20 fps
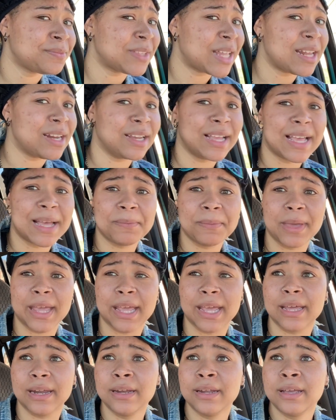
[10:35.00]
I done got
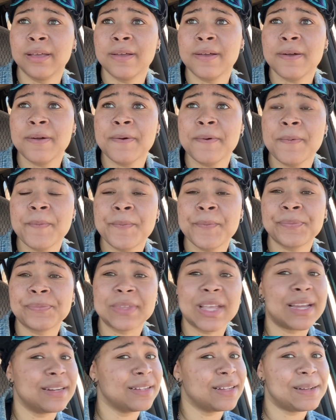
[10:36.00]
mad.
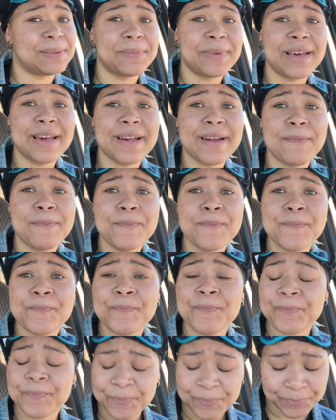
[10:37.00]
Let
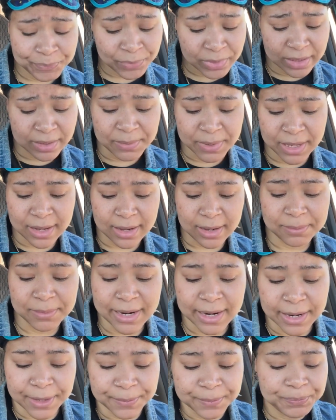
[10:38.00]
me calm
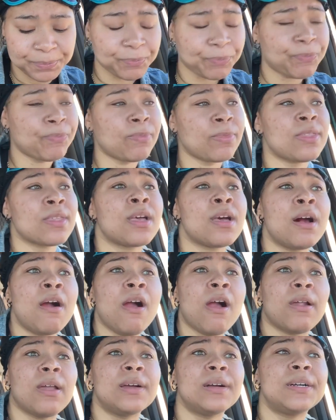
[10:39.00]
down.
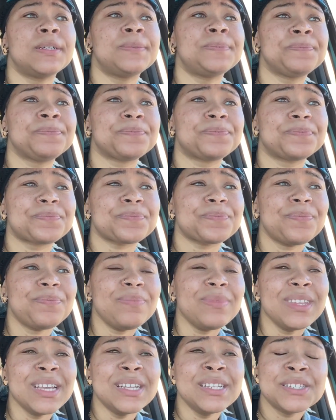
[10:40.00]

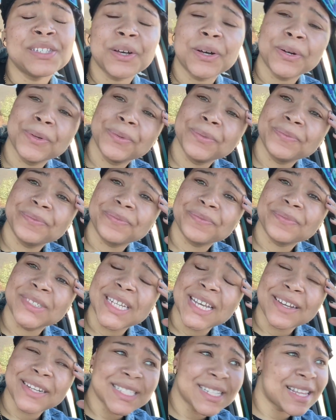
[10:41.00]
And so
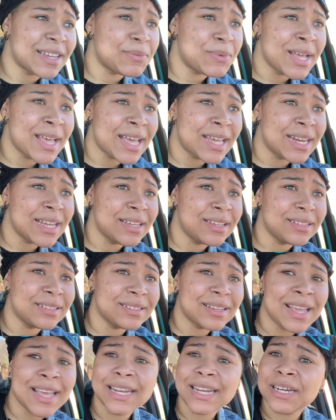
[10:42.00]
Derek's like, well, how
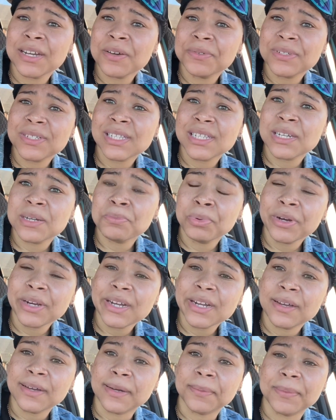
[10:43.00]
they know to send the
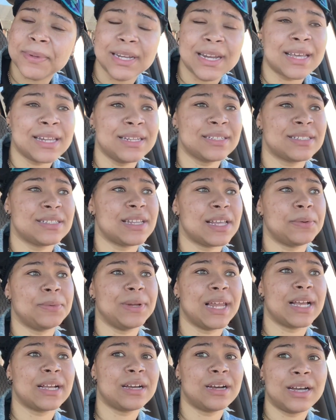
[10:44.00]
prenup? And Alex is like,
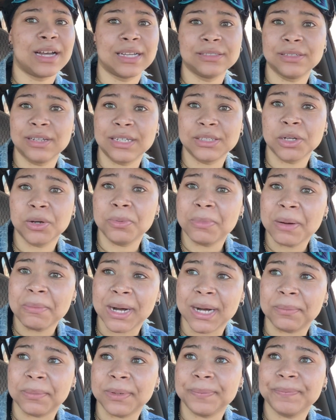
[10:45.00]
well, I told my
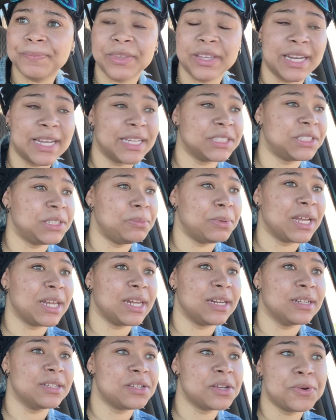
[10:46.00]
mama. And now she
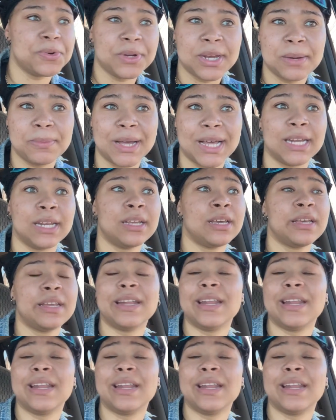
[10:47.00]
probably done told everybody.